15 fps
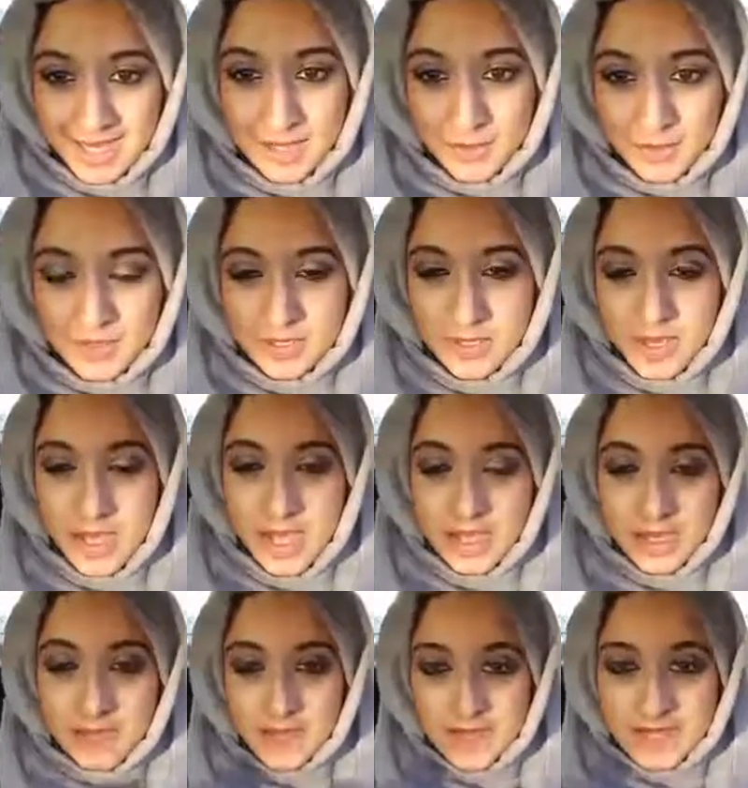out.
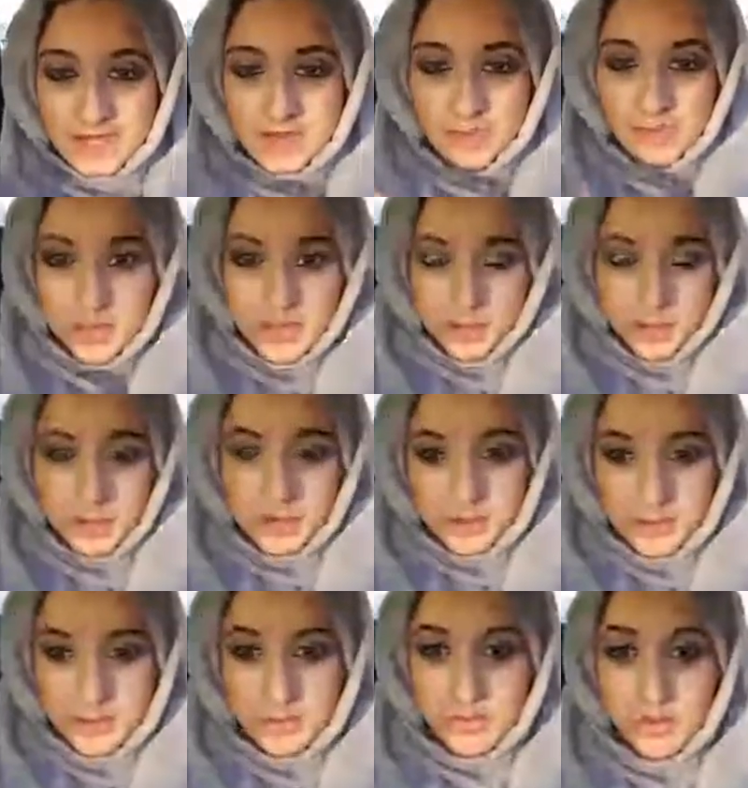If that's the way you want to
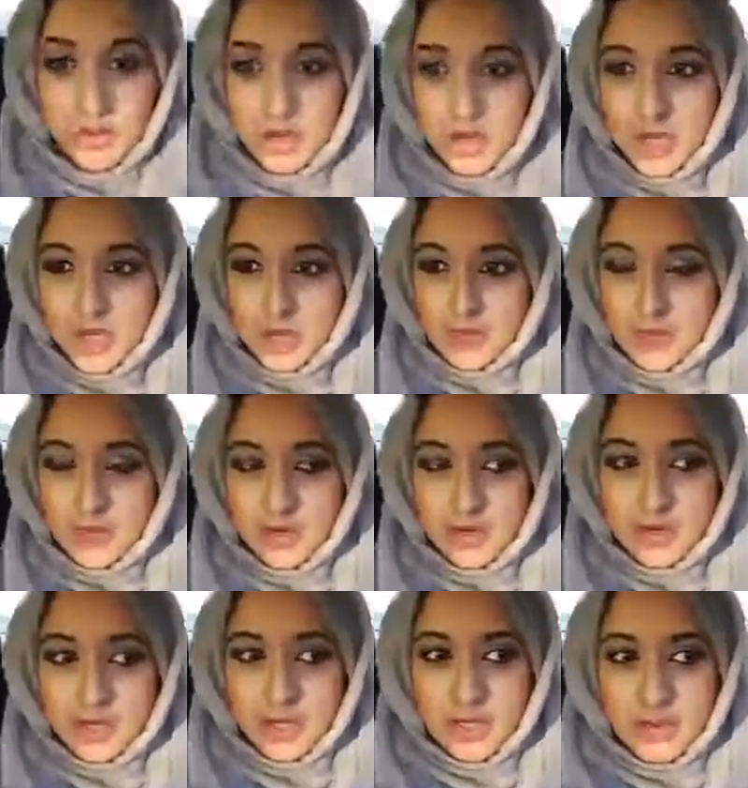go, you've
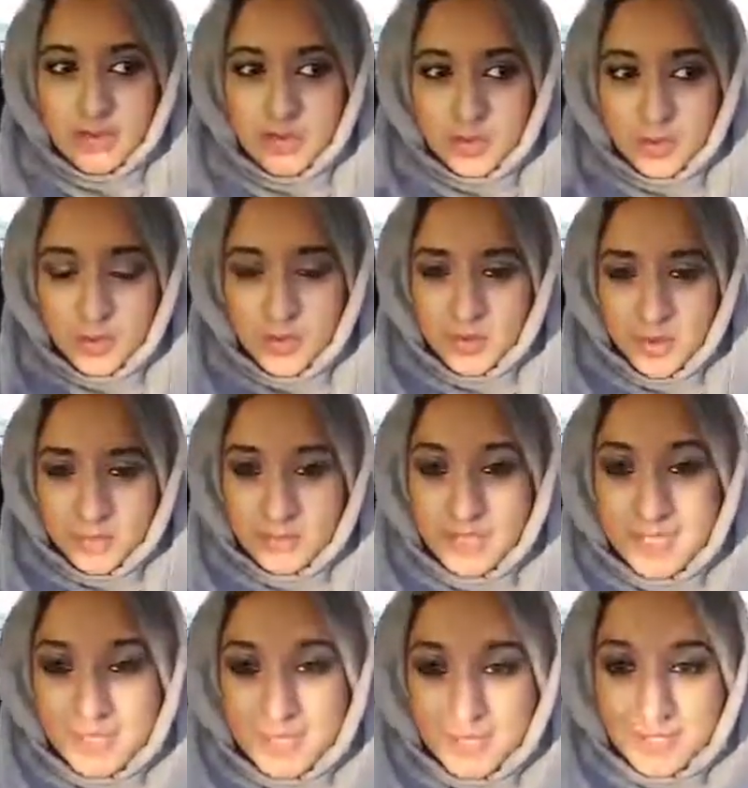got to go out there and
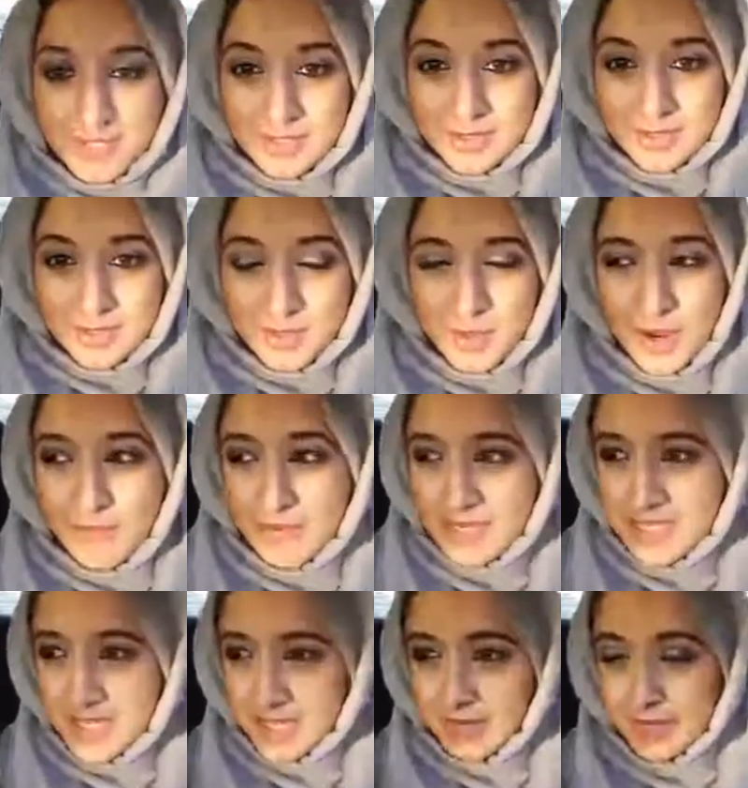research. So every
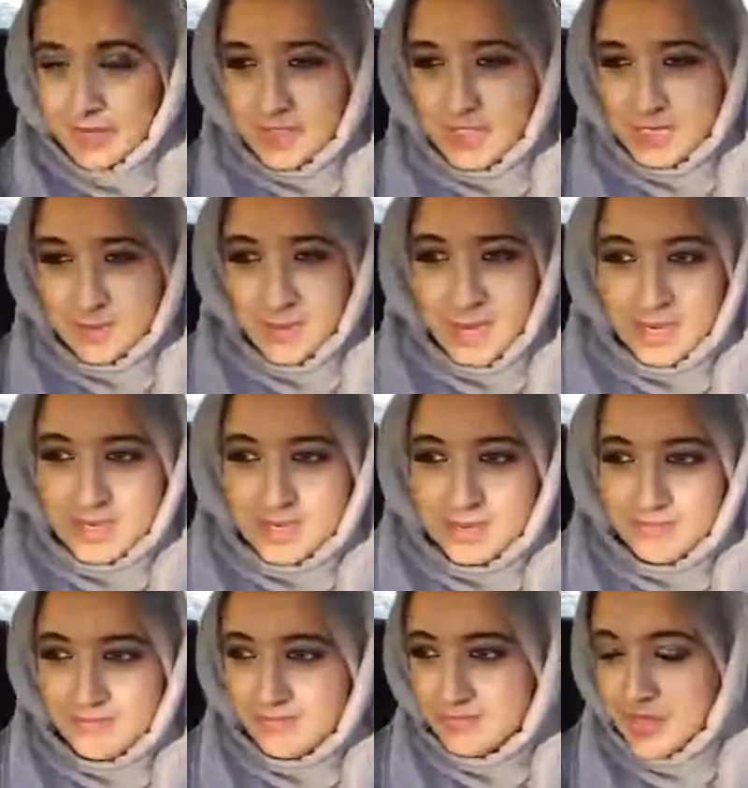day you've got to
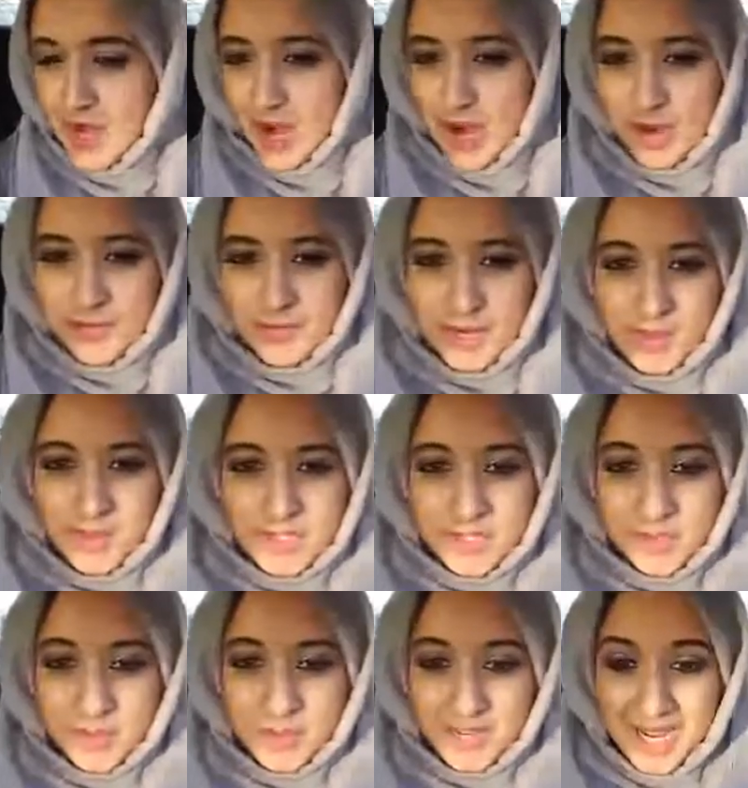spend half an hour
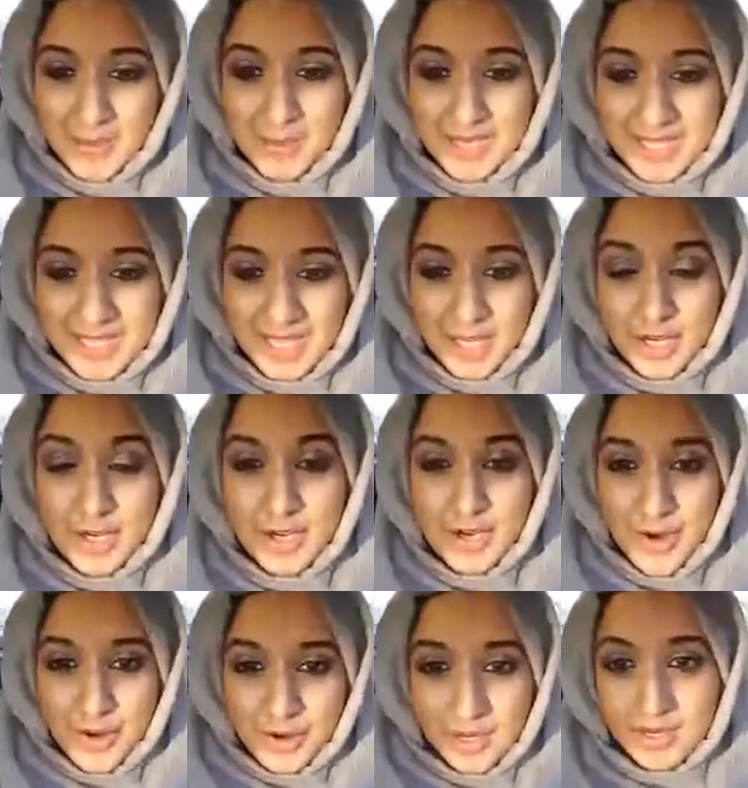to an hour a day
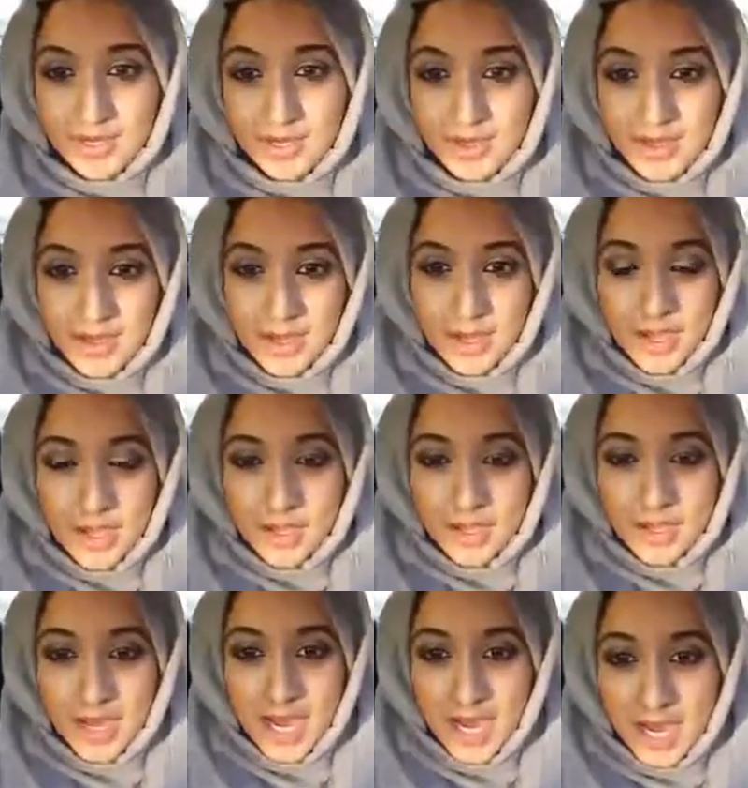learning
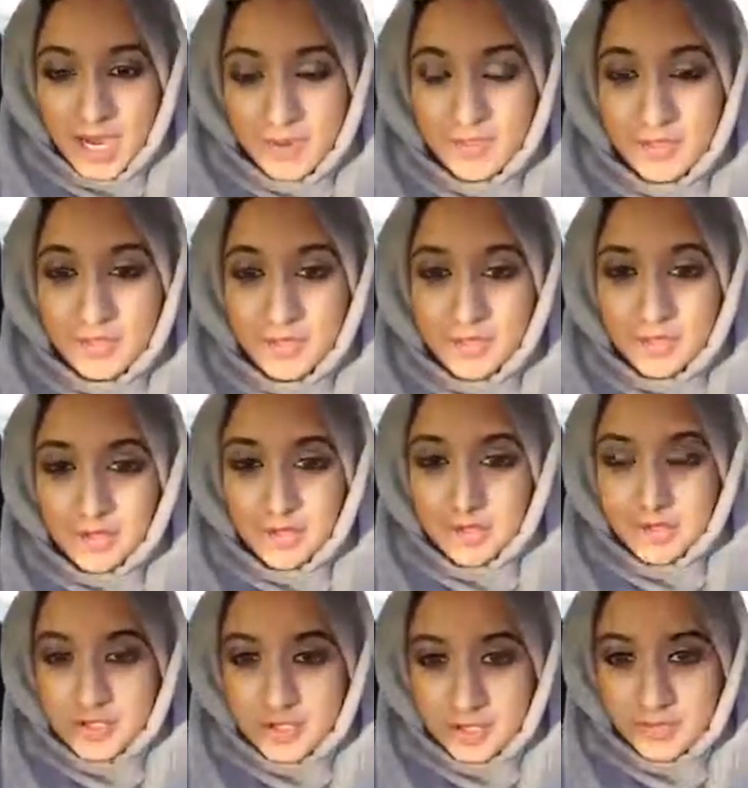how you
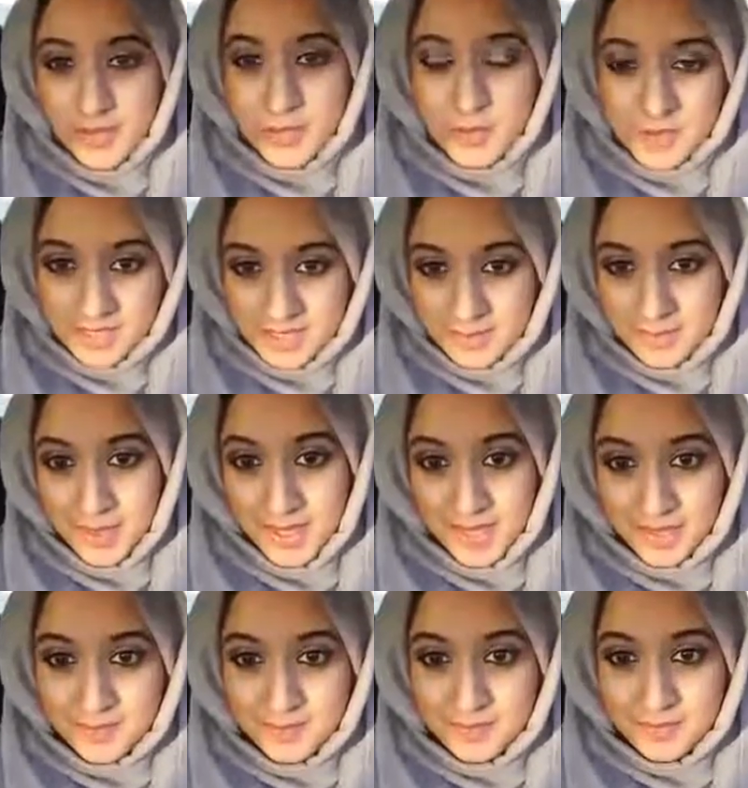can serve your audience
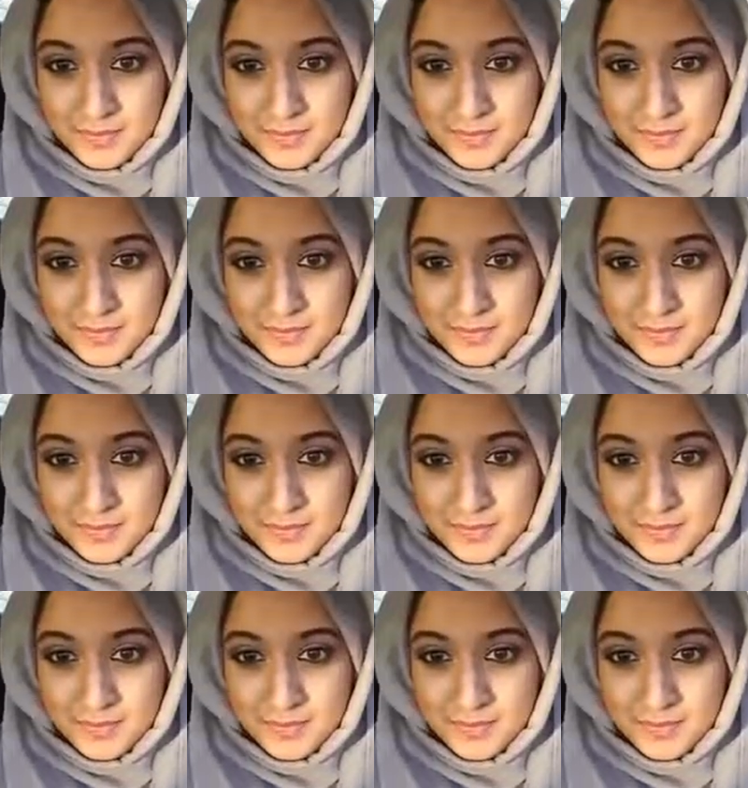better,